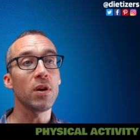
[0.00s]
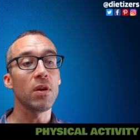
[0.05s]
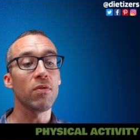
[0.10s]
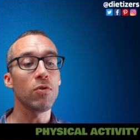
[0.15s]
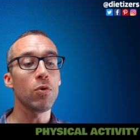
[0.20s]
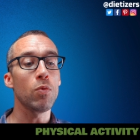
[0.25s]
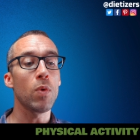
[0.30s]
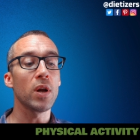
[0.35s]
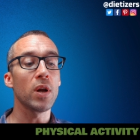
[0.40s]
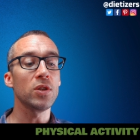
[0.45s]
If
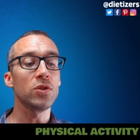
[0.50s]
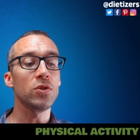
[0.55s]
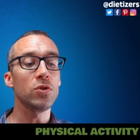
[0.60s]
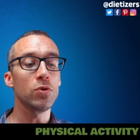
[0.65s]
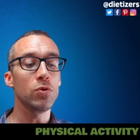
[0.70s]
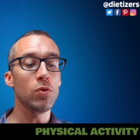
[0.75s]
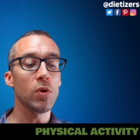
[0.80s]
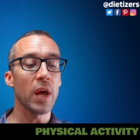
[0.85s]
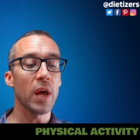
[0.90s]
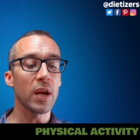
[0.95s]
you want to
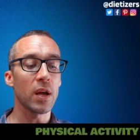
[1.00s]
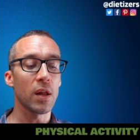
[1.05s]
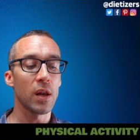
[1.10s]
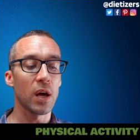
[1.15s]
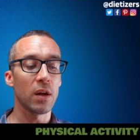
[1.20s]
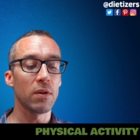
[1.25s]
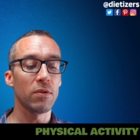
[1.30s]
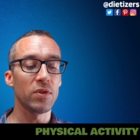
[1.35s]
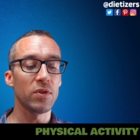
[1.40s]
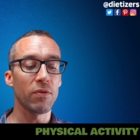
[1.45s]
do like a
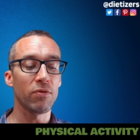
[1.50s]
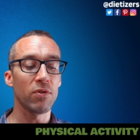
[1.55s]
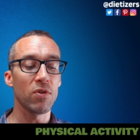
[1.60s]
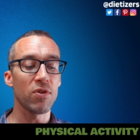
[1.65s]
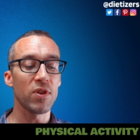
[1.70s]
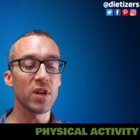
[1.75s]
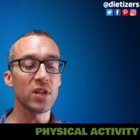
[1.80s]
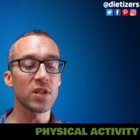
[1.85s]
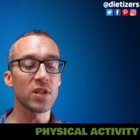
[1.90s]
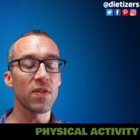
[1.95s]
lot of
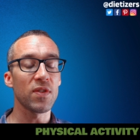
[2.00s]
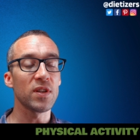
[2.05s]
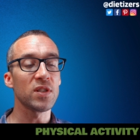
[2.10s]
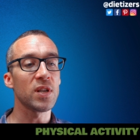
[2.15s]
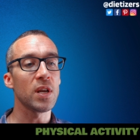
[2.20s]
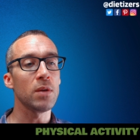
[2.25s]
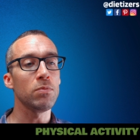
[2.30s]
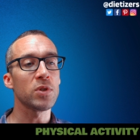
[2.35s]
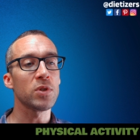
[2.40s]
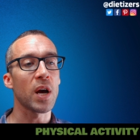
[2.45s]
different things at the
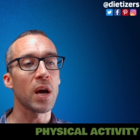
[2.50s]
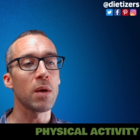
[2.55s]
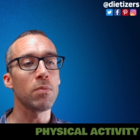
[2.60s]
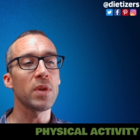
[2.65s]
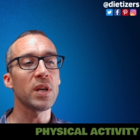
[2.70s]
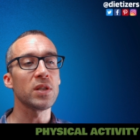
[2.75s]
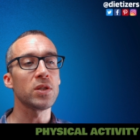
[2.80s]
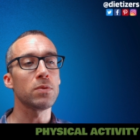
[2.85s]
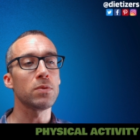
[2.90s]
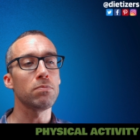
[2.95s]
same time,
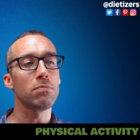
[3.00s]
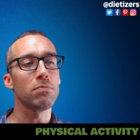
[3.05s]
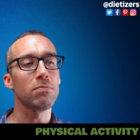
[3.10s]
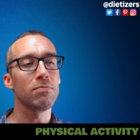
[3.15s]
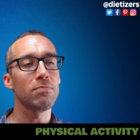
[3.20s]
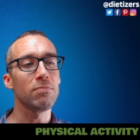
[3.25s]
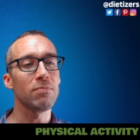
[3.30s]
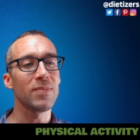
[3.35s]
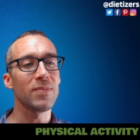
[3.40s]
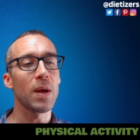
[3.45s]
that's mm,